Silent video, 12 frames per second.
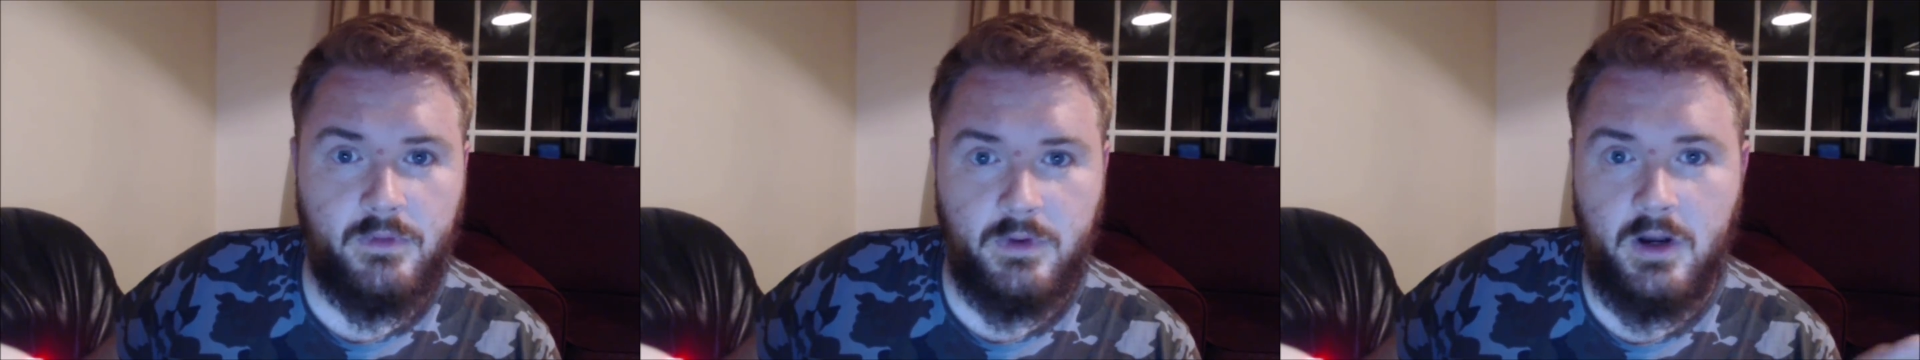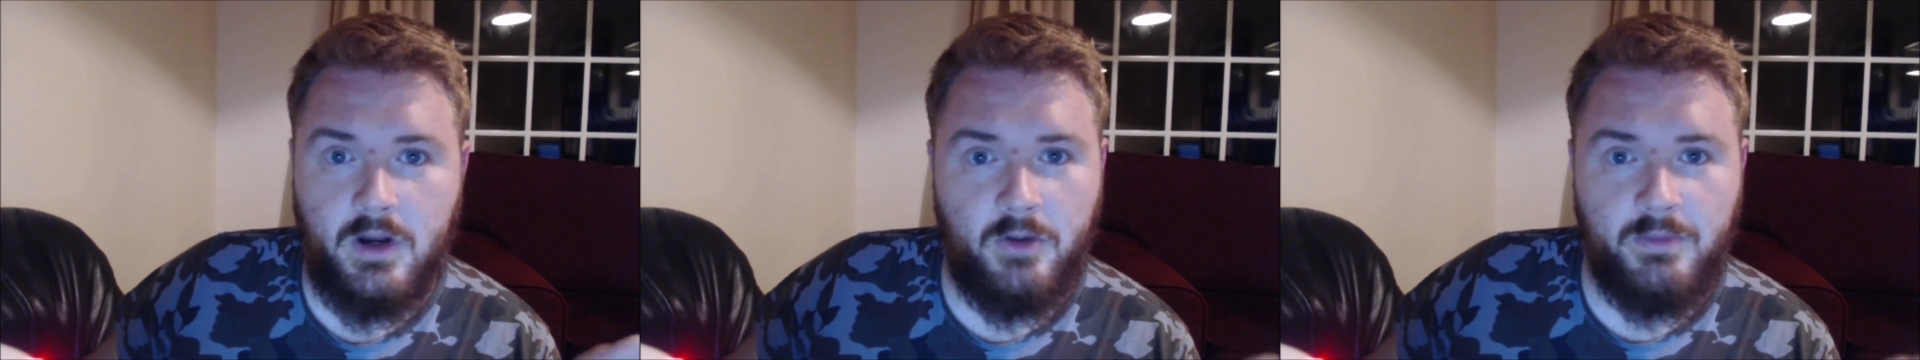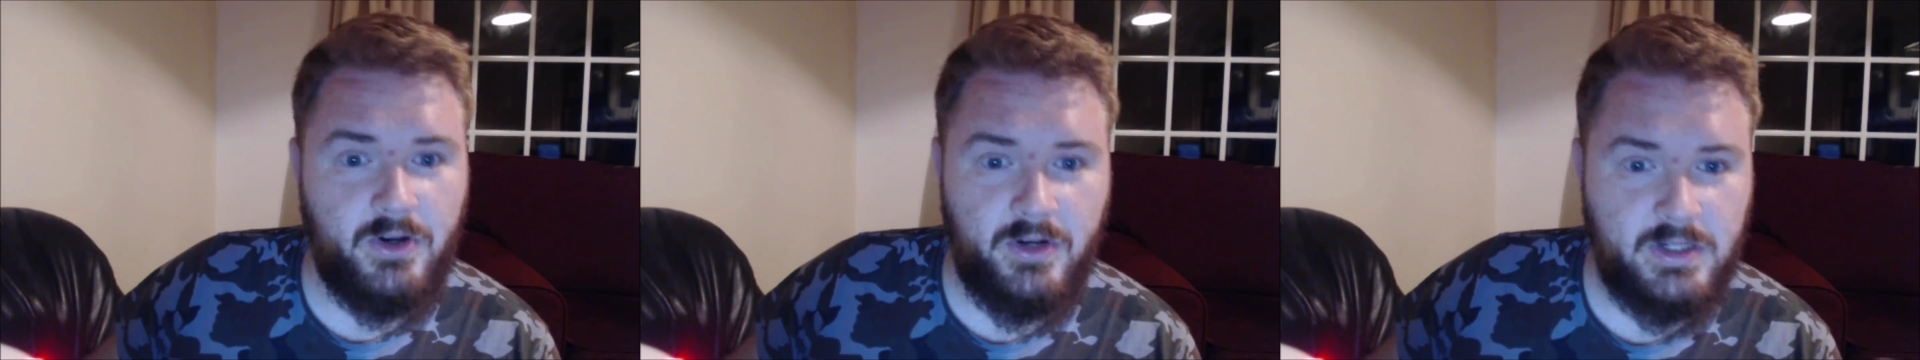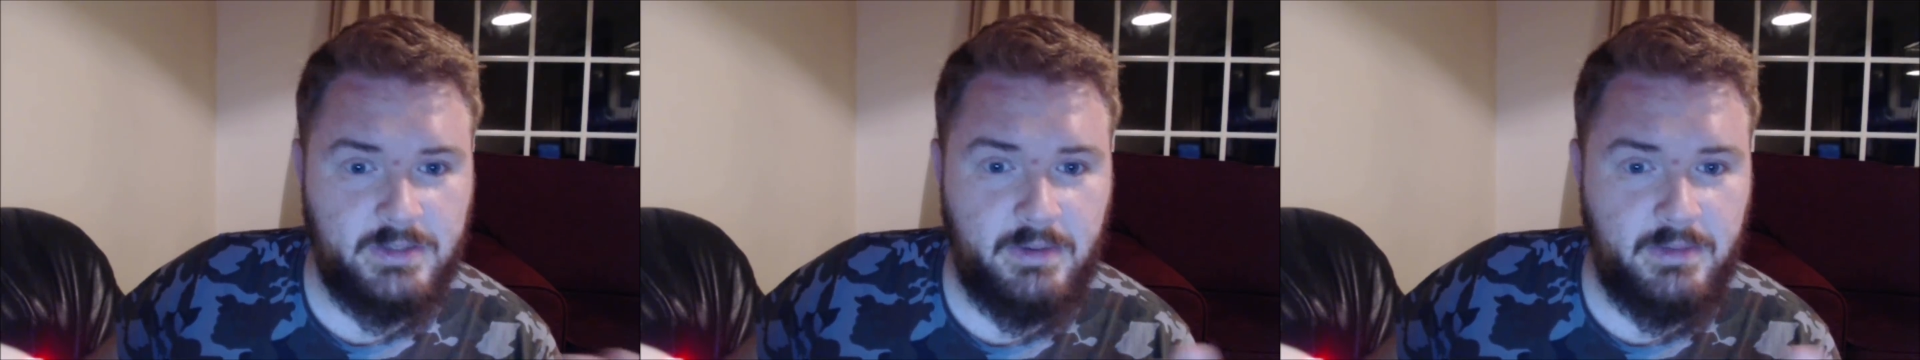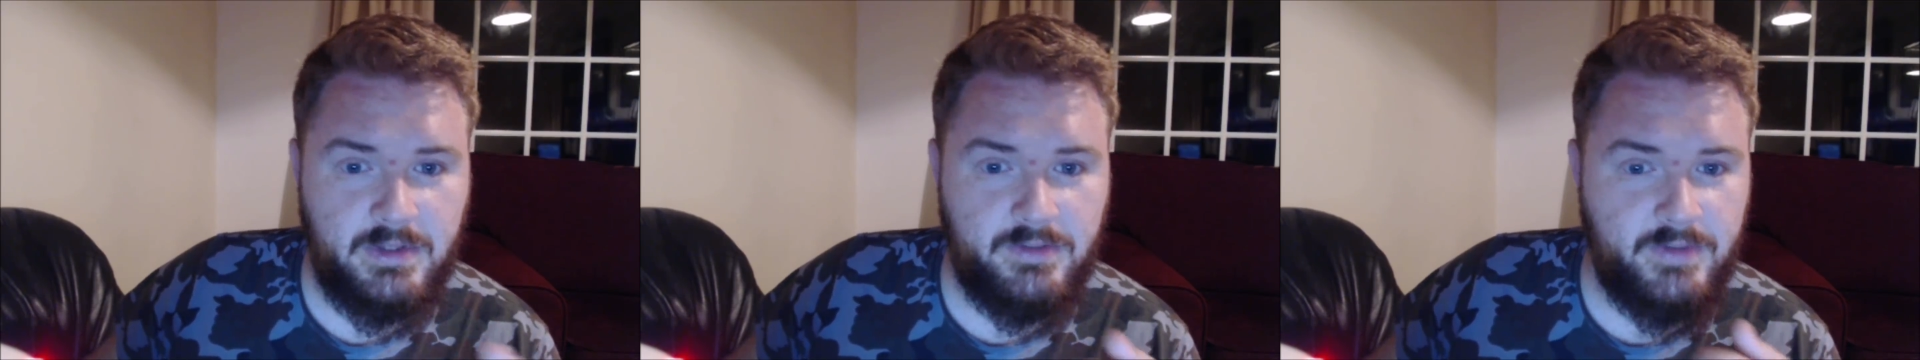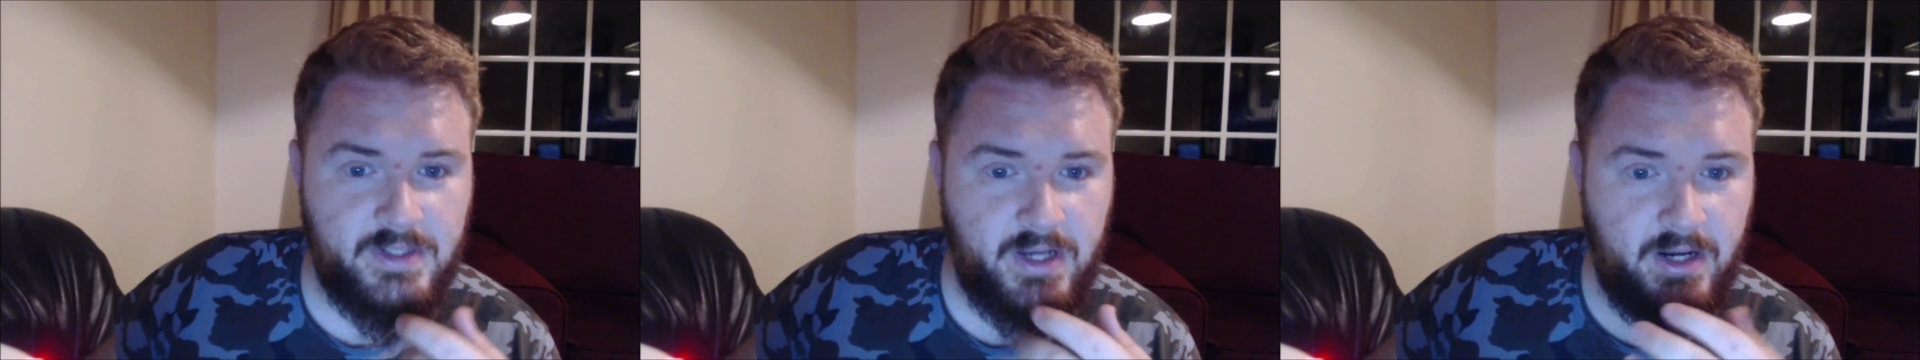I hope you don't expect me to
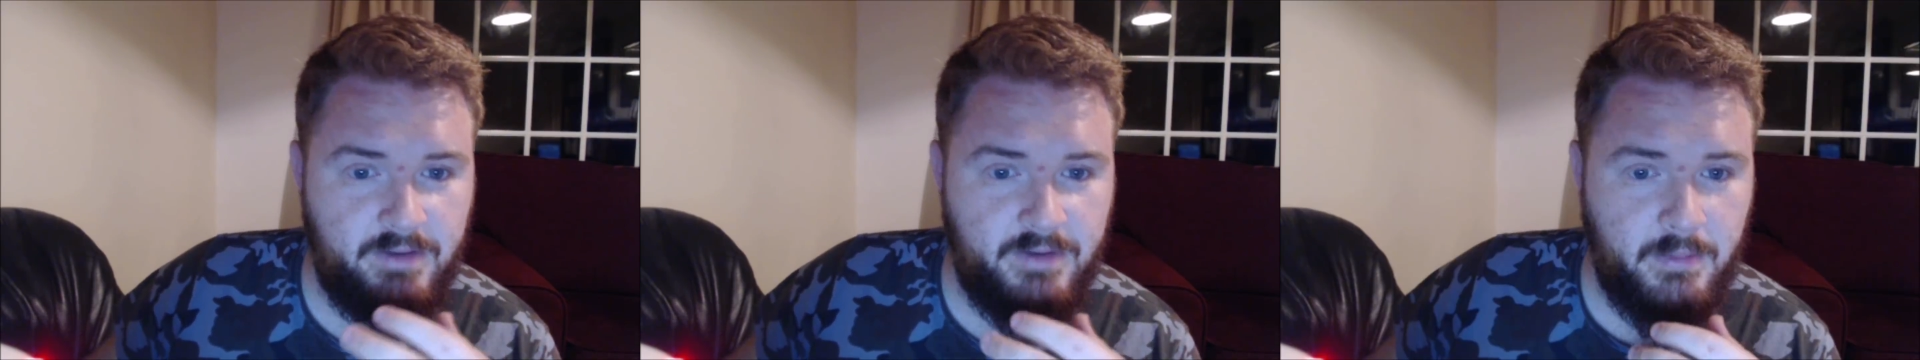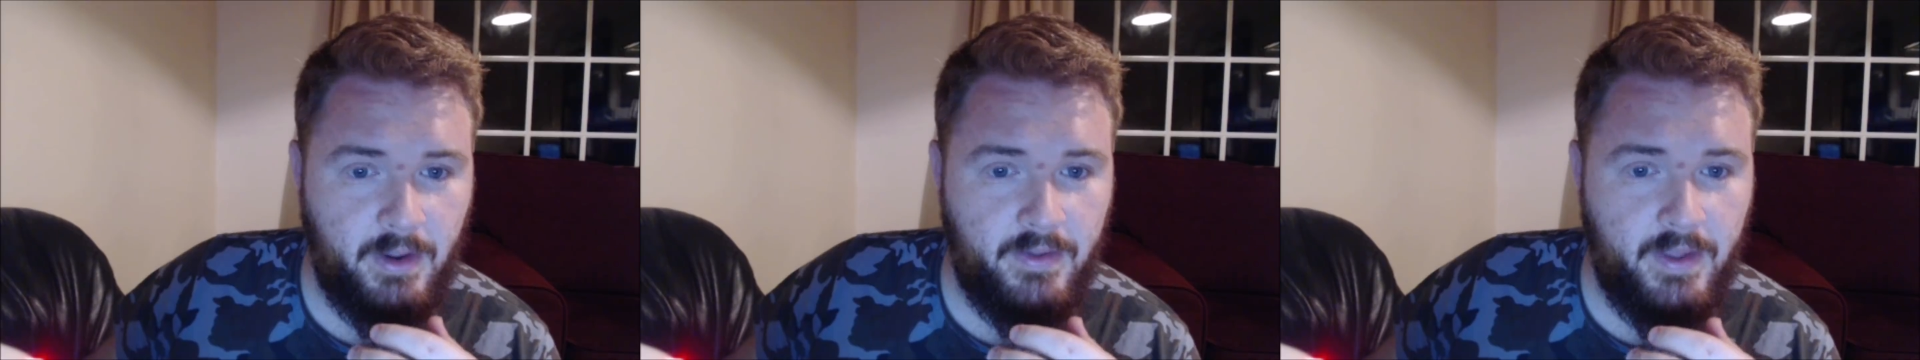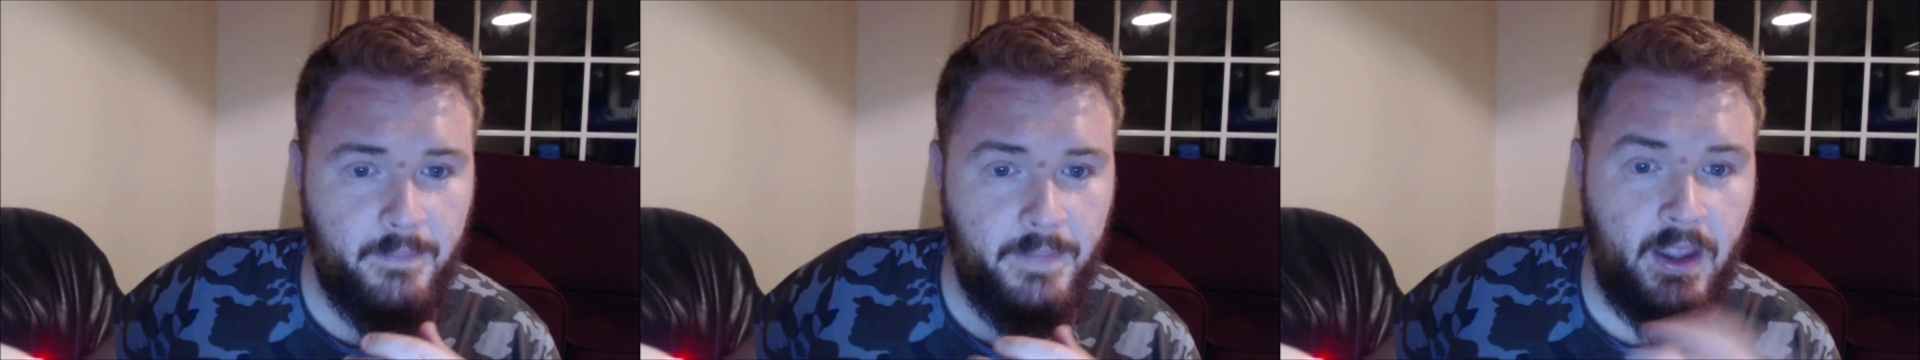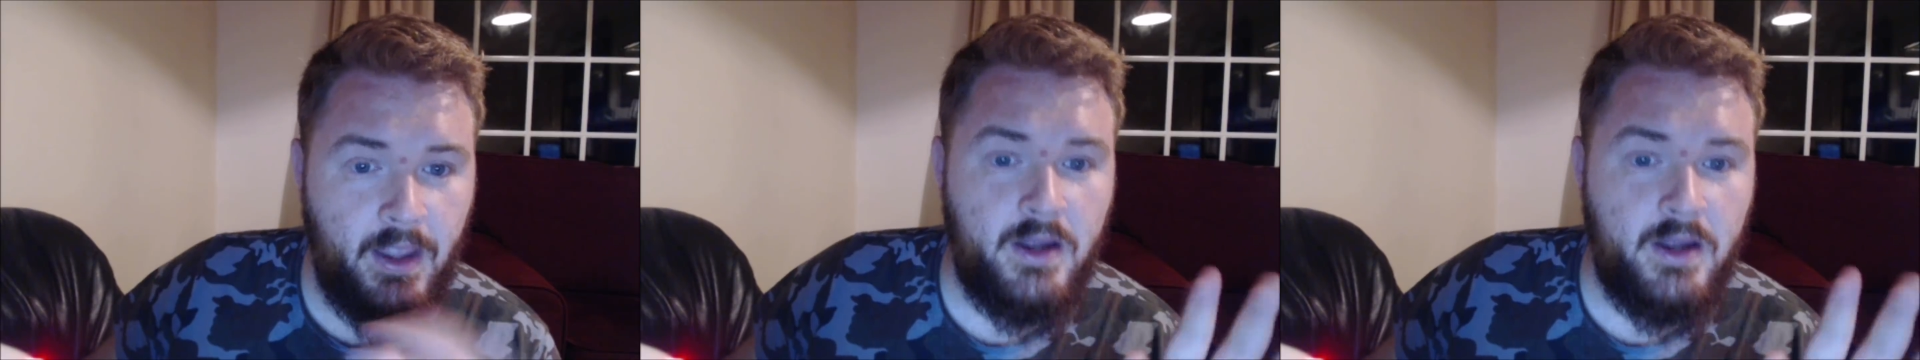really say anything about that.